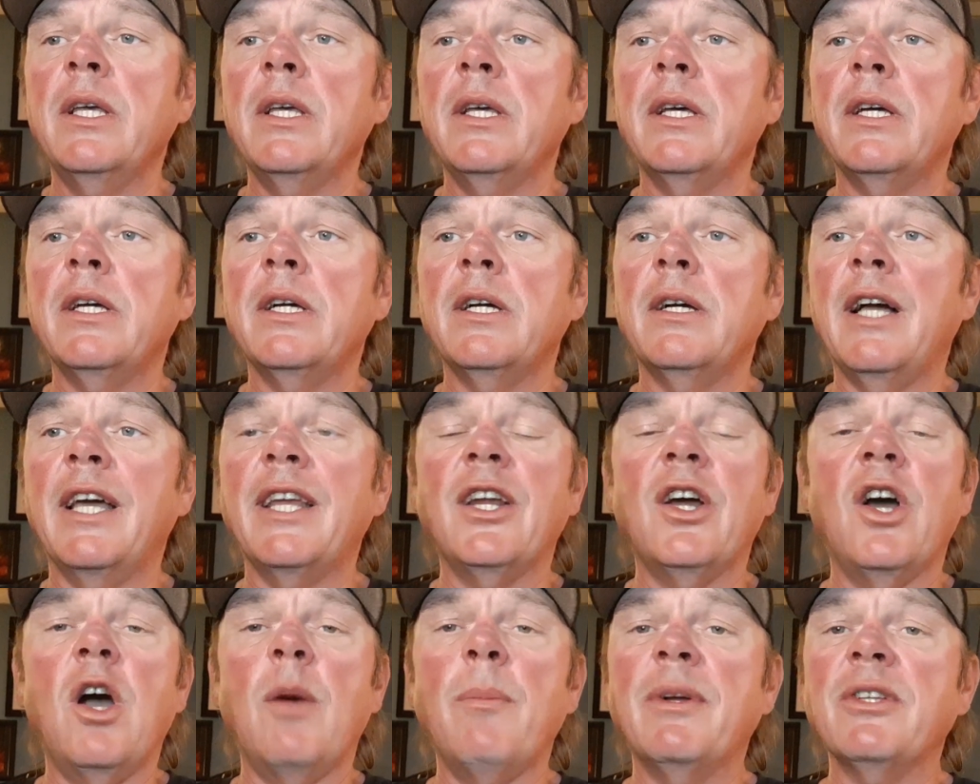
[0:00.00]
I
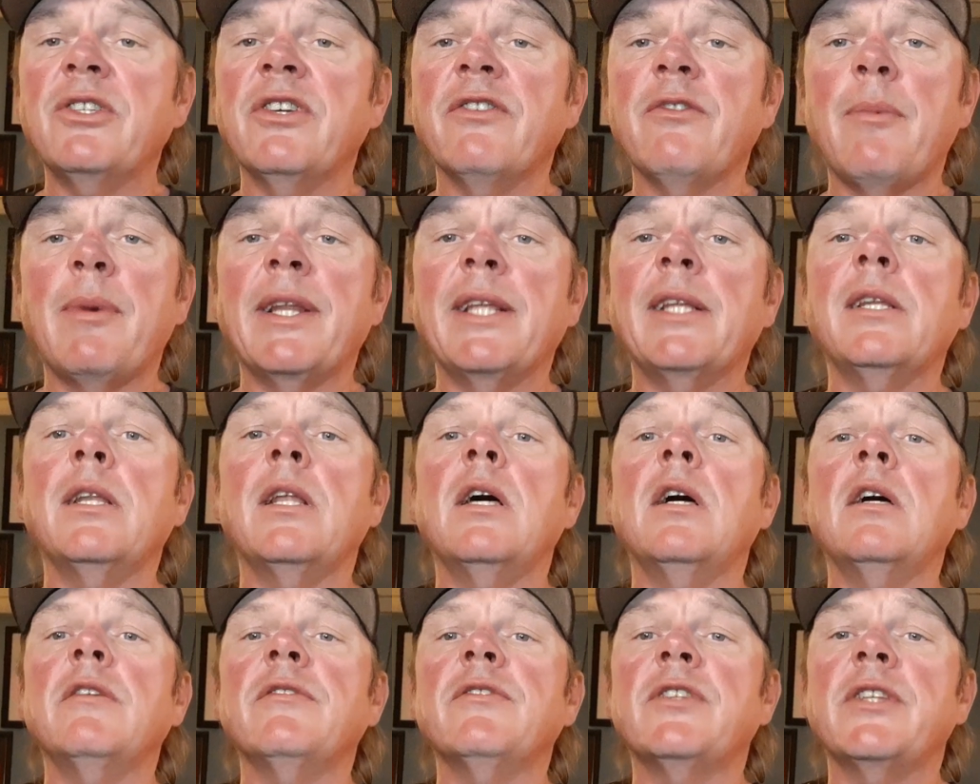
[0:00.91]
know how much everybody
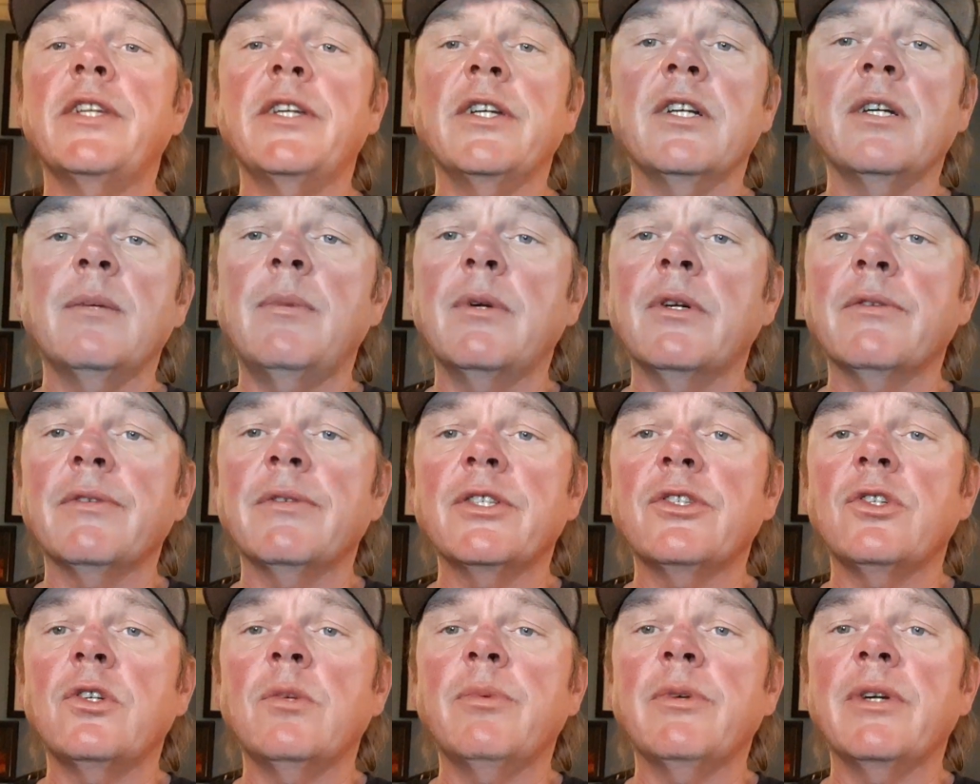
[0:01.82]
loves to hear about
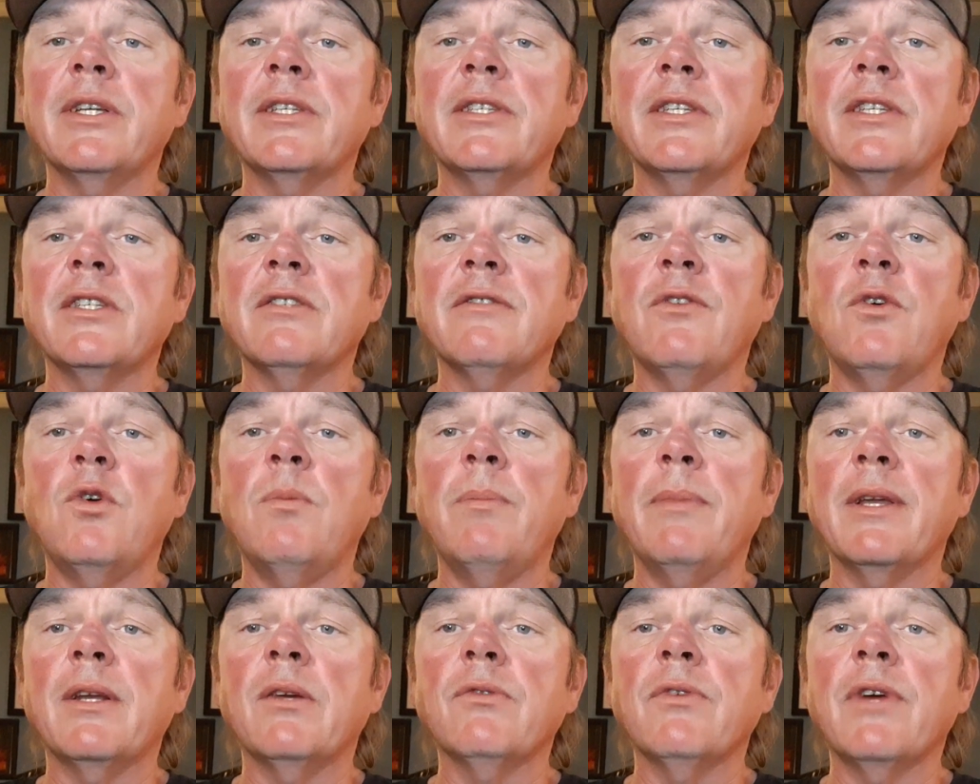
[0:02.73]
original pressings of old
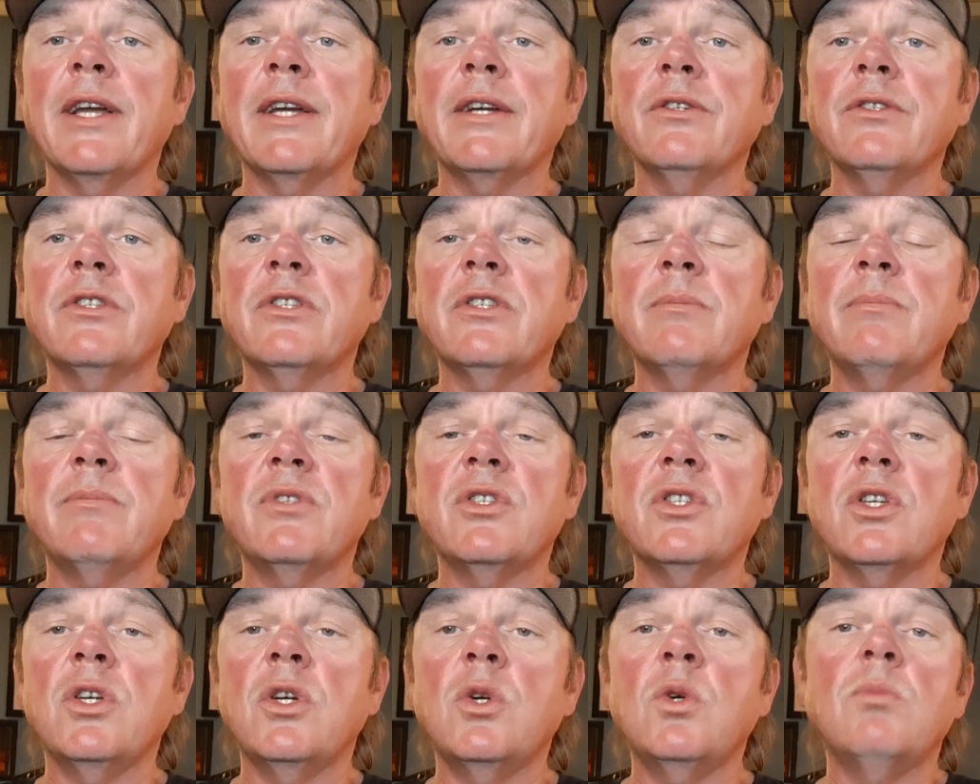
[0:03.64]
metal records,
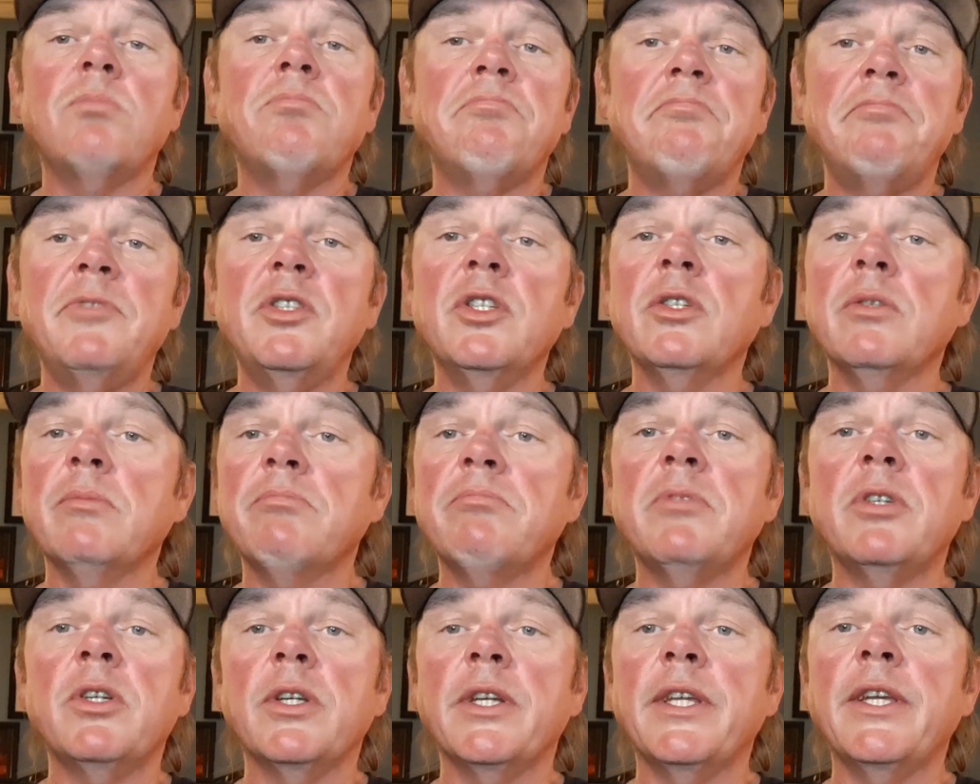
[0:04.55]
so you're
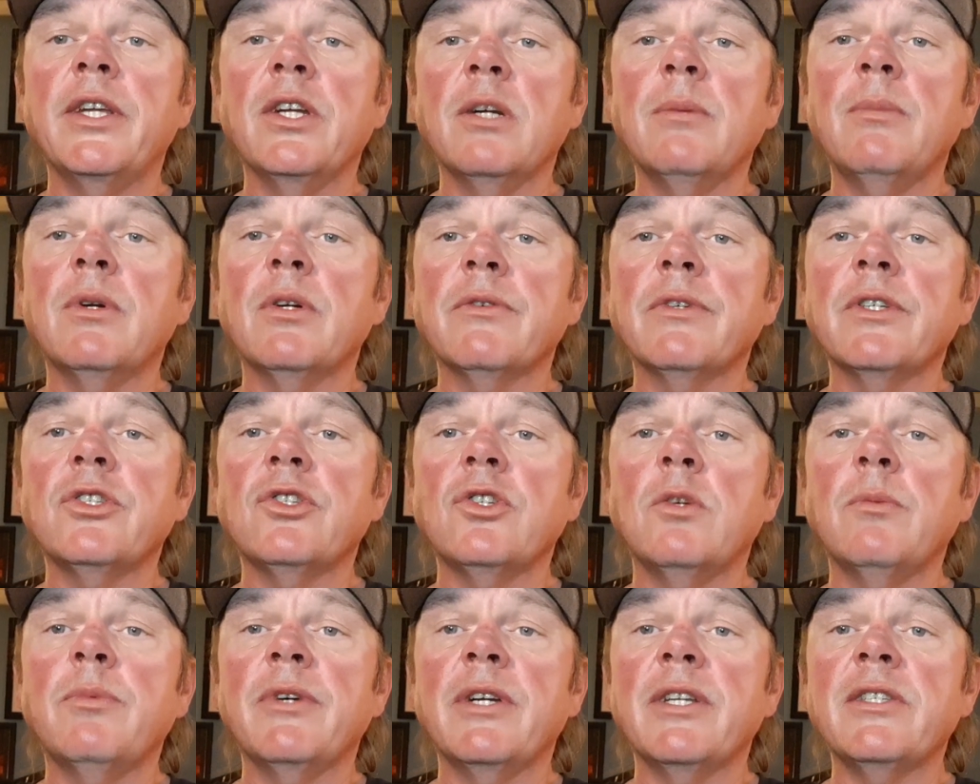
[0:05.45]
going to hear about
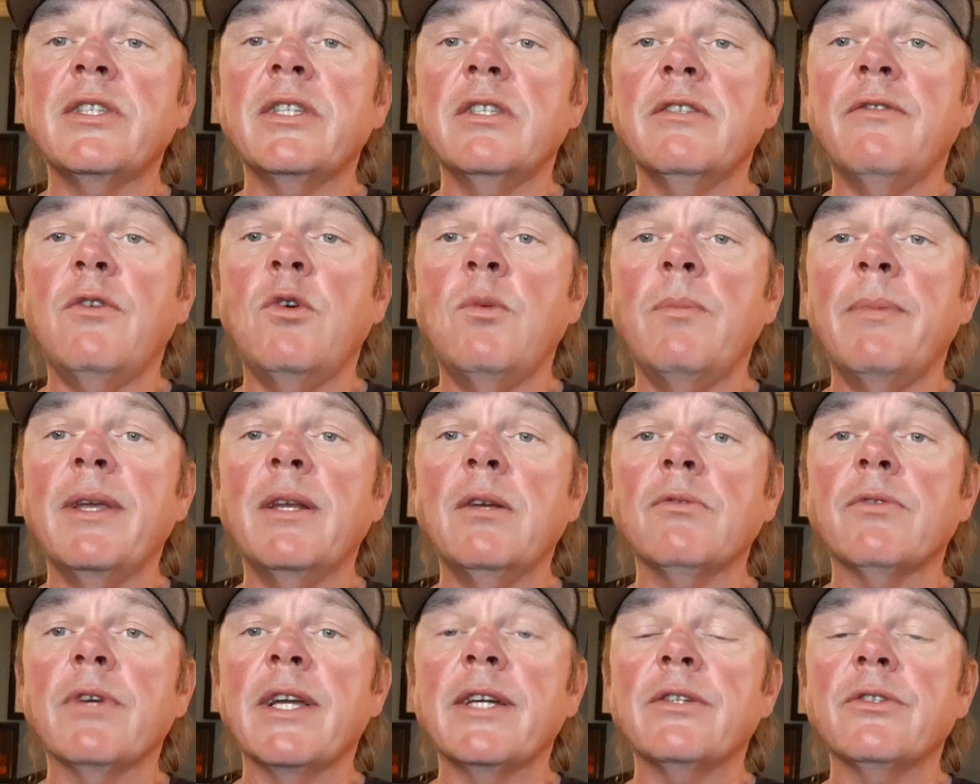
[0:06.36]
original pressings of old metal
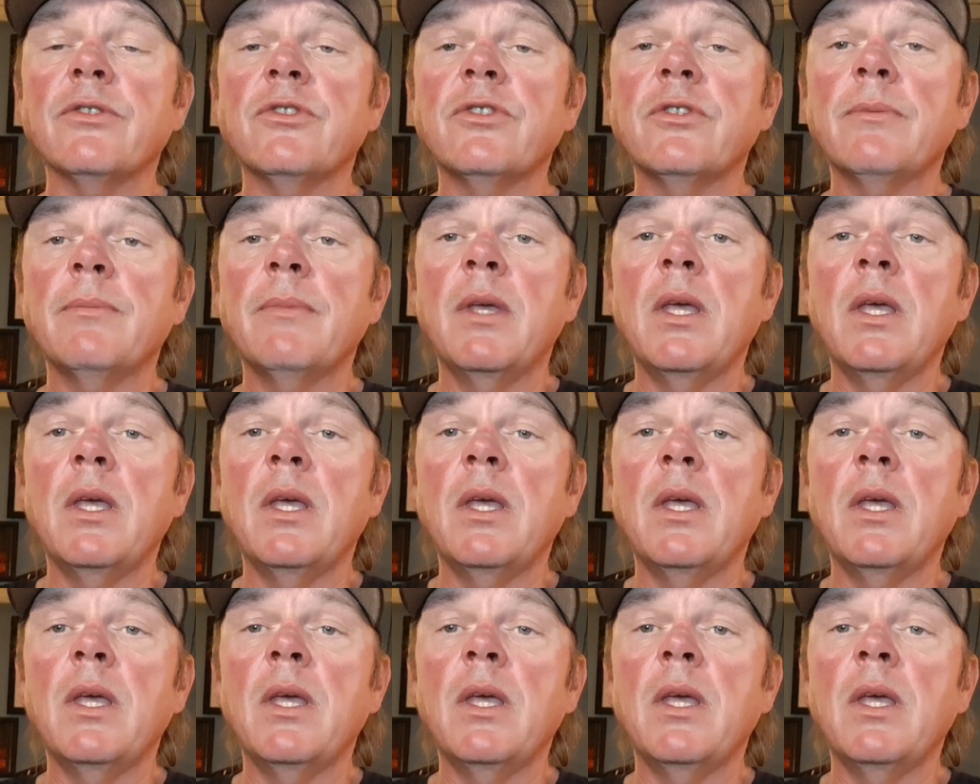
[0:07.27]
records.